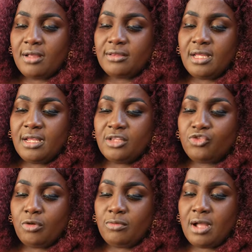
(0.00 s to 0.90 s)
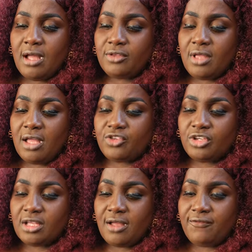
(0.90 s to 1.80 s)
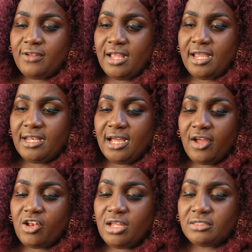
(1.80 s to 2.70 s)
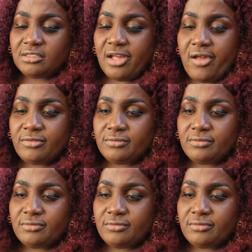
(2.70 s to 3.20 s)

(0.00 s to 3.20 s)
Donald Trump got a chick filler in Atlanta.